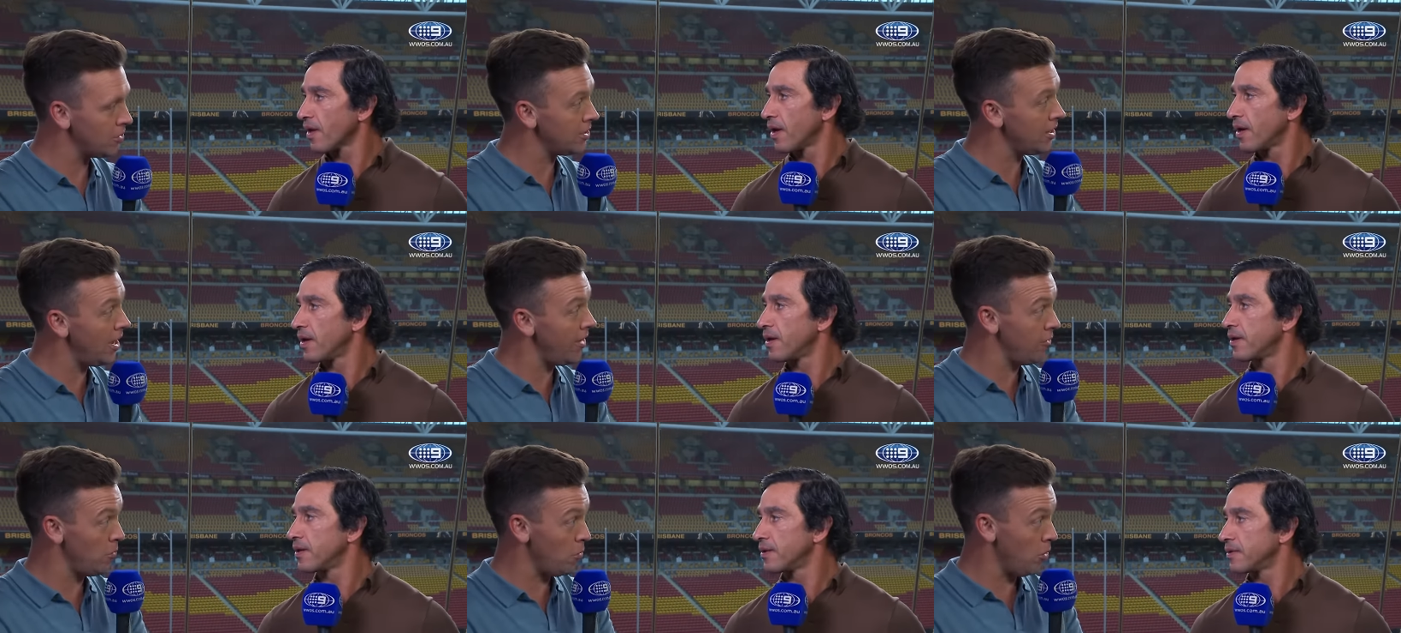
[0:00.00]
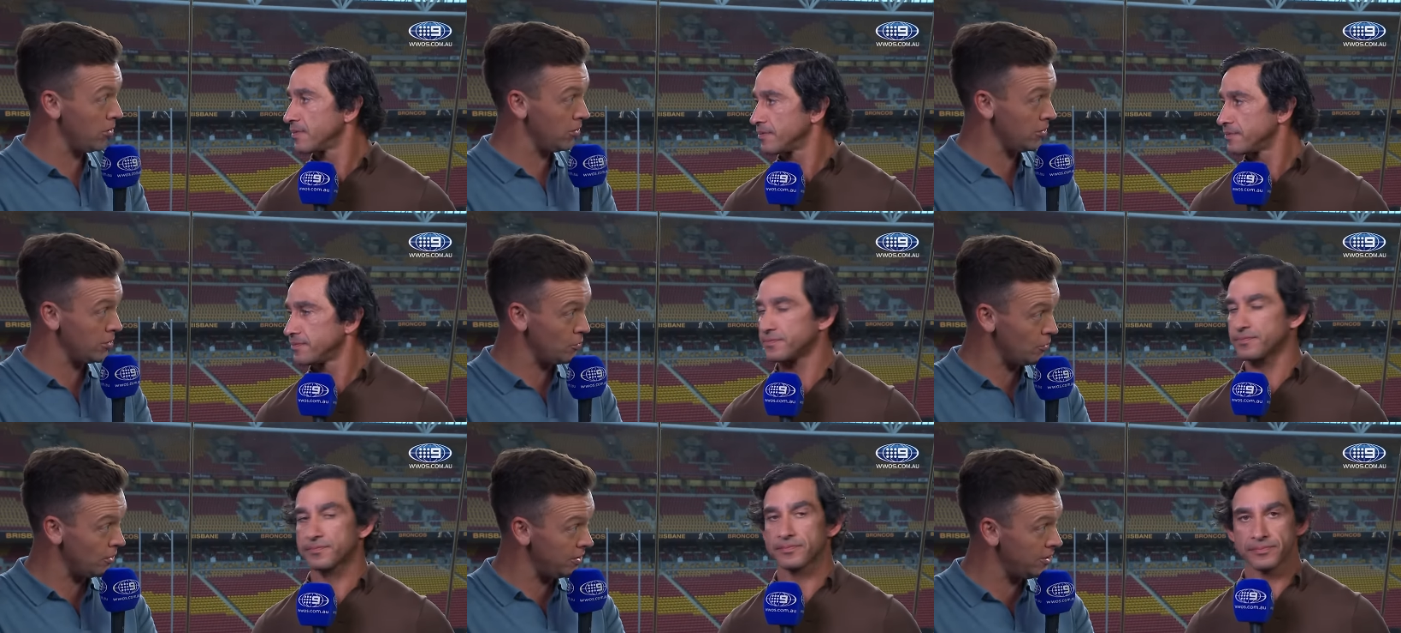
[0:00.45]
Speaker 1: Kevin
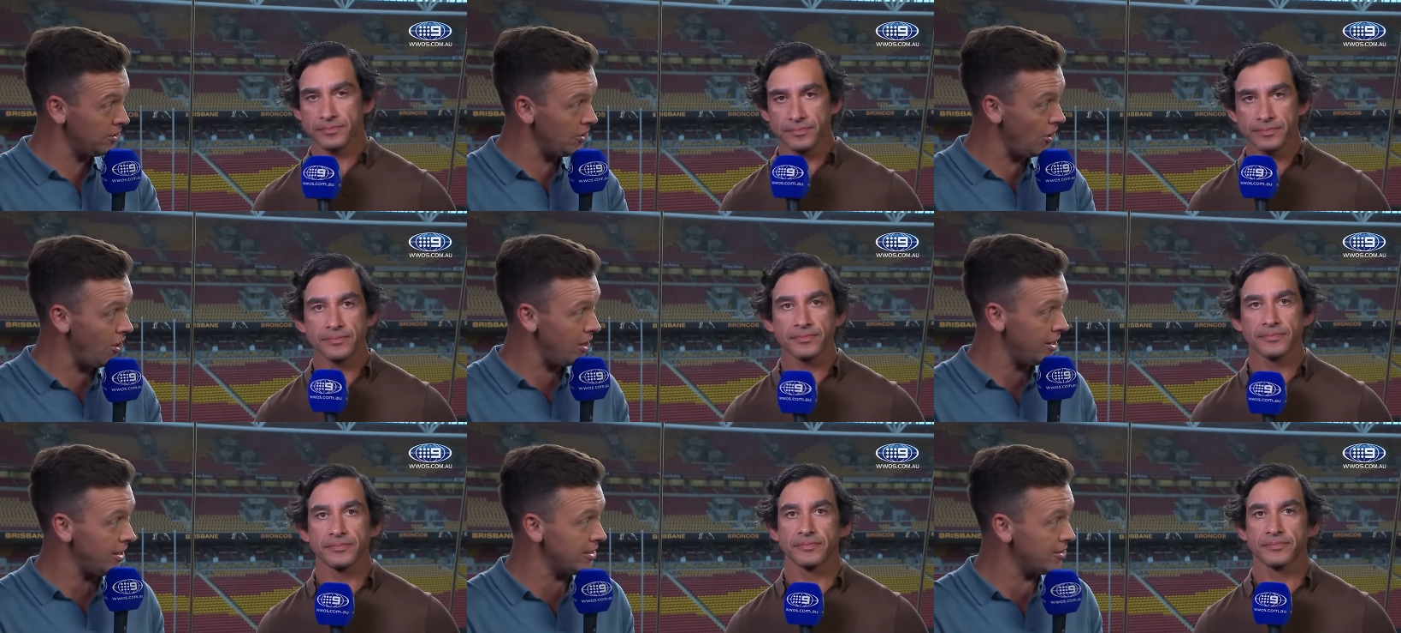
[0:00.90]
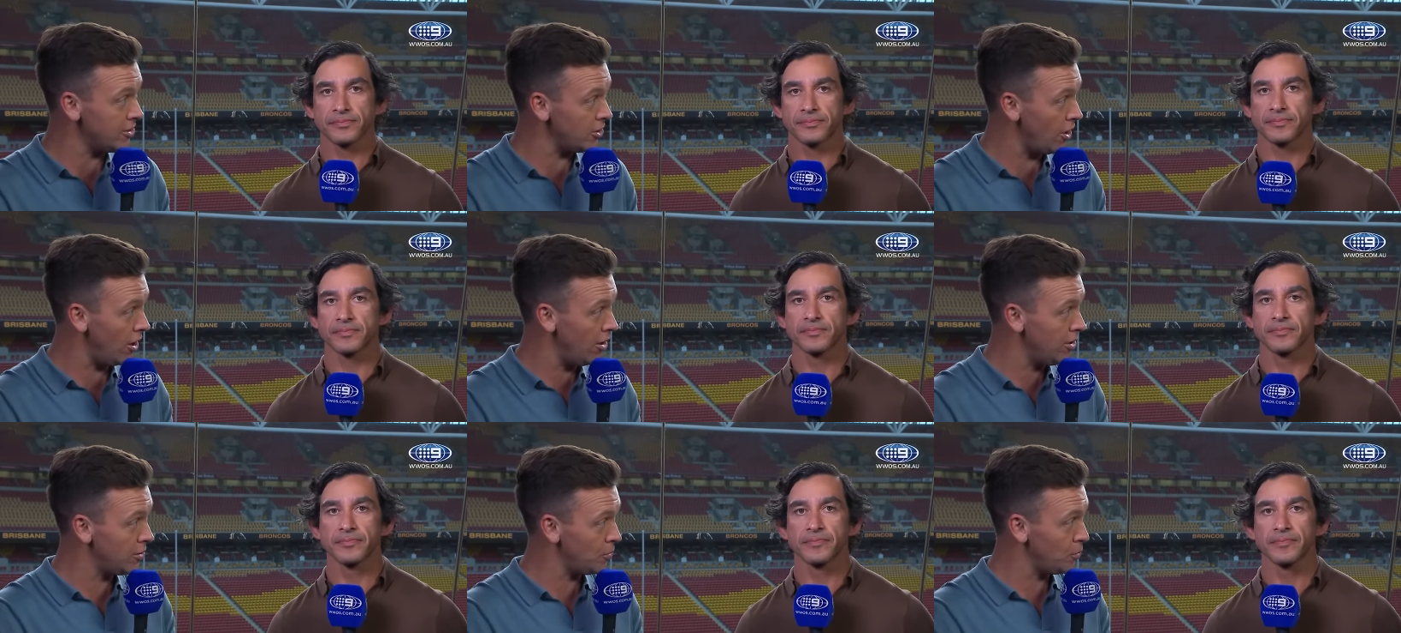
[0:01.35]
Walters re-signing as
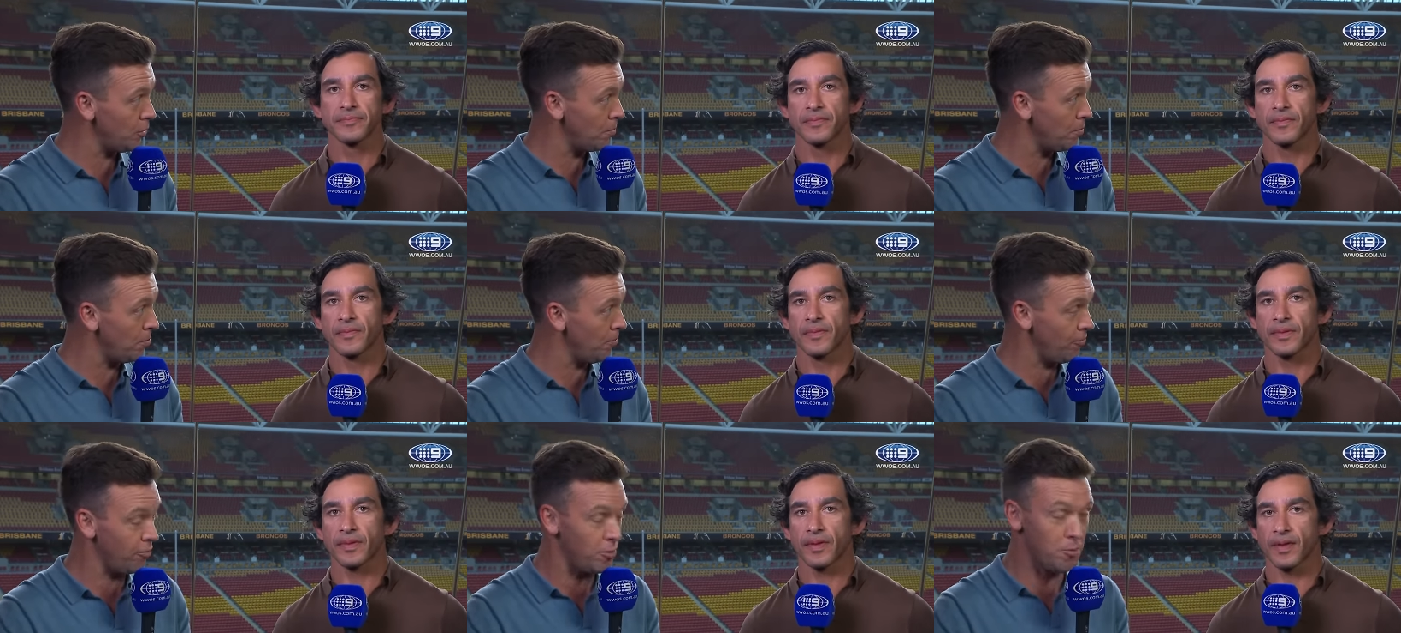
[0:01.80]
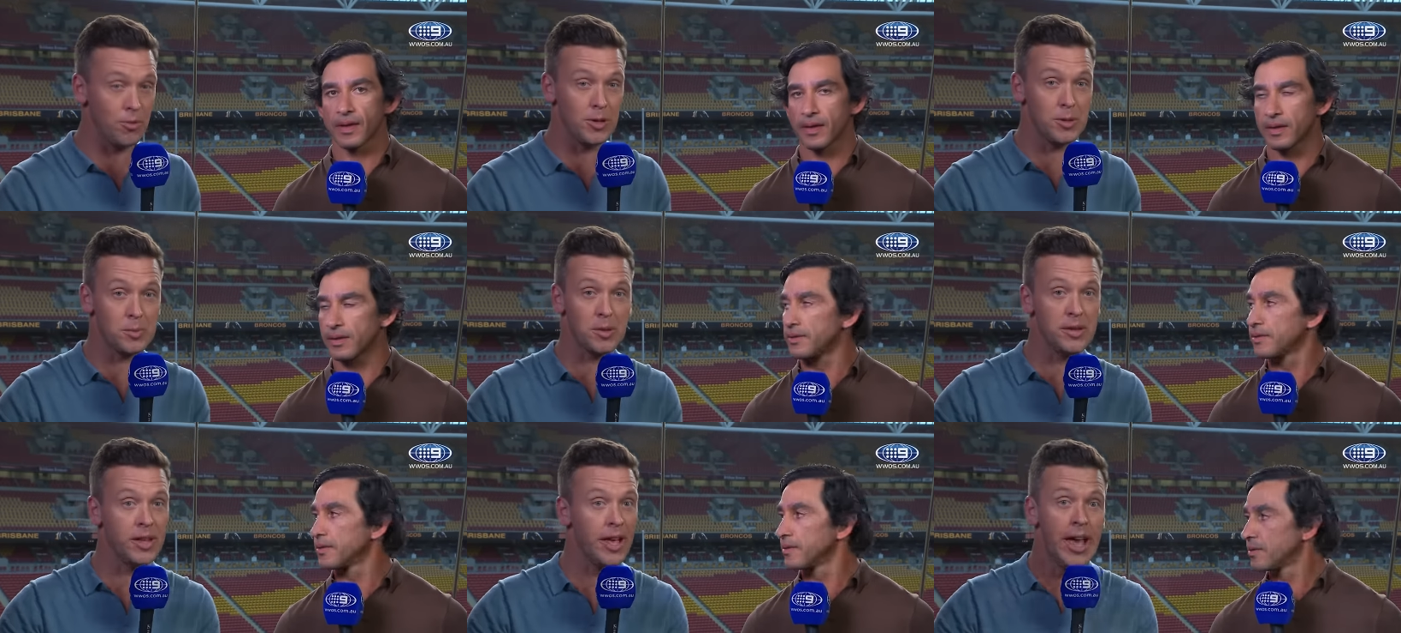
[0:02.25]
coach for
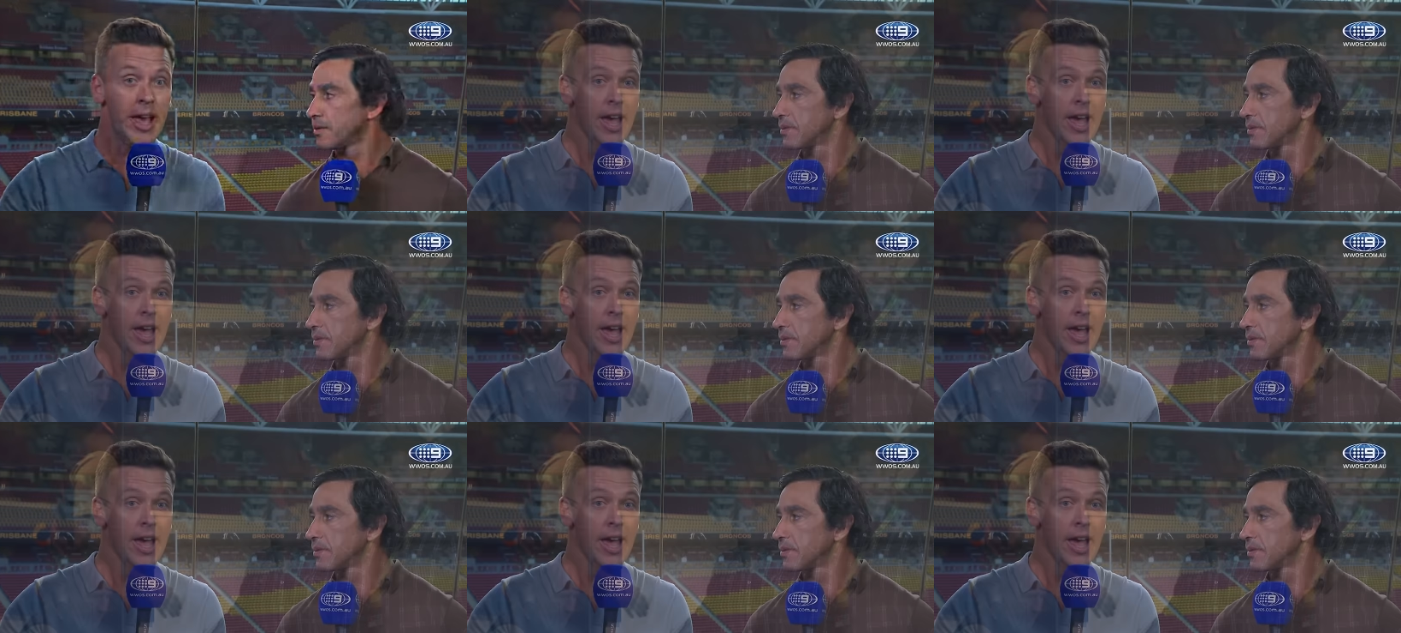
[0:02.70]
Brisbane.